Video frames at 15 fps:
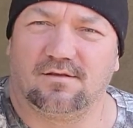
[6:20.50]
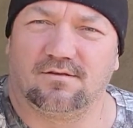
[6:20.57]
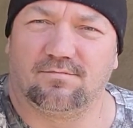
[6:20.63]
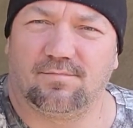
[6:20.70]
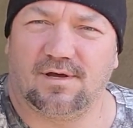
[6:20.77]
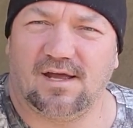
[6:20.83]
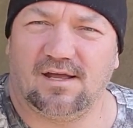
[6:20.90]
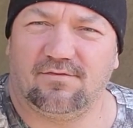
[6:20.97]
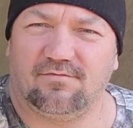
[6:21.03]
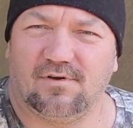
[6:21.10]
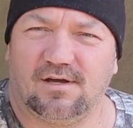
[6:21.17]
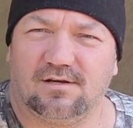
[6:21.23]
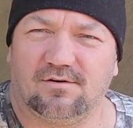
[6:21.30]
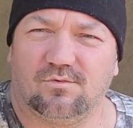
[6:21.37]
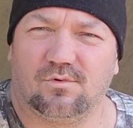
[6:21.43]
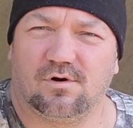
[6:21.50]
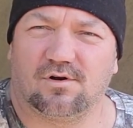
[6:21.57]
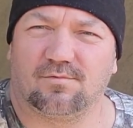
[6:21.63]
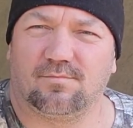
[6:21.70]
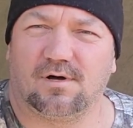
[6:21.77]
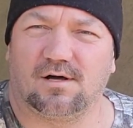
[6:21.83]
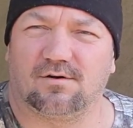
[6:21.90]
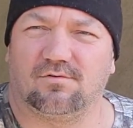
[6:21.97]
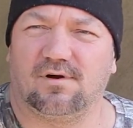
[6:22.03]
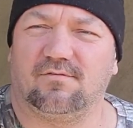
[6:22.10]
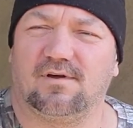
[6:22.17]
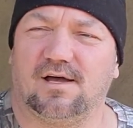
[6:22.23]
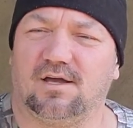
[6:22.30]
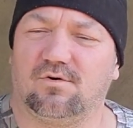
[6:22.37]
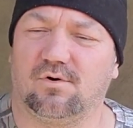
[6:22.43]
Pathfinder water bottle. I've
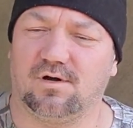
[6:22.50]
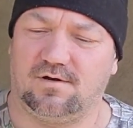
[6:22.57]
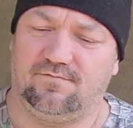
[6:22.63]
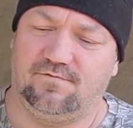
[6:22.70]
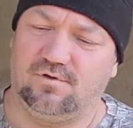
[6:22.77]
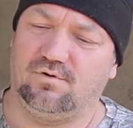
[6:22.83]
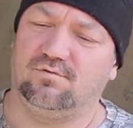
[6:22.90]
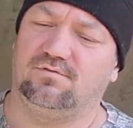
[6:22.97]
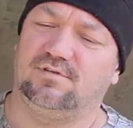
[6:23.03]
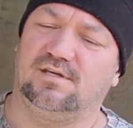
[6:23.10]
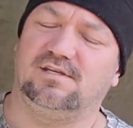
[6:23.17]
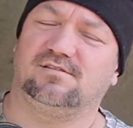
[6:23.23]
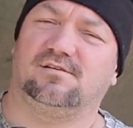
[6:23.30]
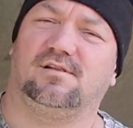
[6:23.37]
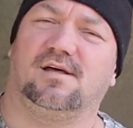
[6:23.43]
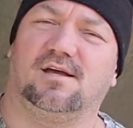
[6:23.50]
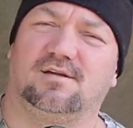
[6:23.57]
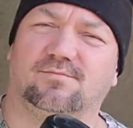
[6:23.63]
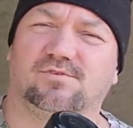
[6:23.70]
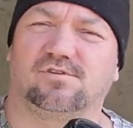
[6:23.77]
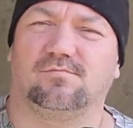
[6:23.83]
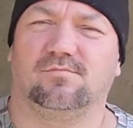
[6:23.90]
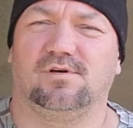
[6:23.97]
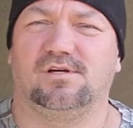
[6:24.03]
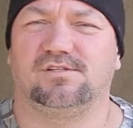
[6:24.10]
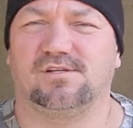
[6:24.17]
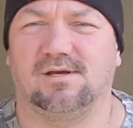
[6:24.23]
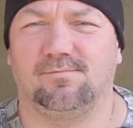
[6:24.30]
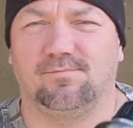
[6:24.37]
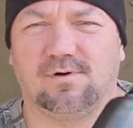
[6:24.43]
got quite a few of these. I like them so much. I
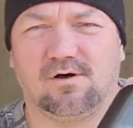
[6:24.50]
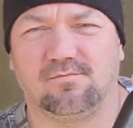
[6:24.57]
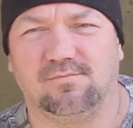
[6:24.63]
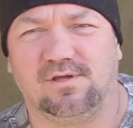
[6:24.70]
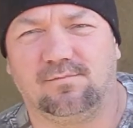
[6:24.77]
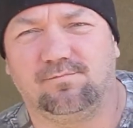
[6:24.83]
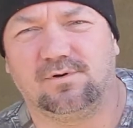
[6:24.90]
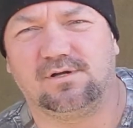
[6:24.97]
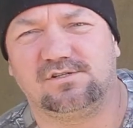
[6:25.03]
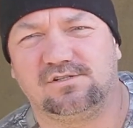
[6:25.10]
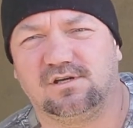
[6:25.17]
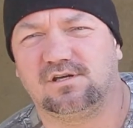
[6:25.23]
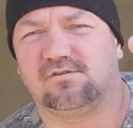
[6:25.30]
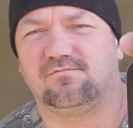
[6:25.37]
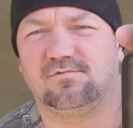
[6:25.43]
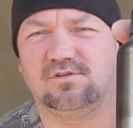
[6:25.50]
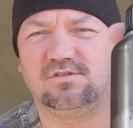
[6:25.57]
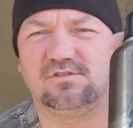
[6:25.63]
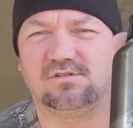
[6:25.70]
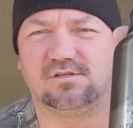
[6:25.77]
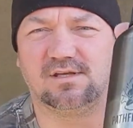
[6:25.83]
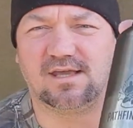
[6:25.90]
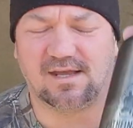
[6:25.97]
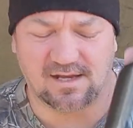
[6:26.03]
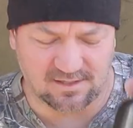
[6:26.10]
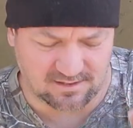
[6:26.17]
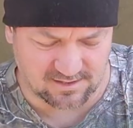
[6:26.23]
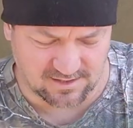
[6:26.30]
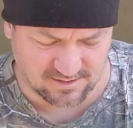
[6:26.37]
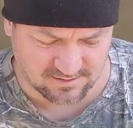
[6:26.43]
bought me a bunch of them. It's the
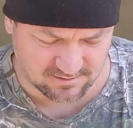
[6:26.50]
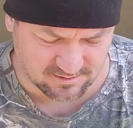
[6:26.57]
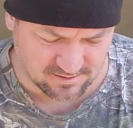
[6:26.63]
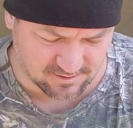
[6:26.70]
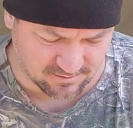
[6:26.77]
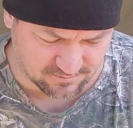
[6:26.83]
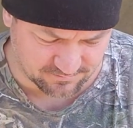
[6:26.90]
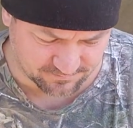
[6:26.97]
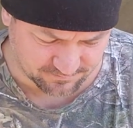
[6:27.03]
canteens and all.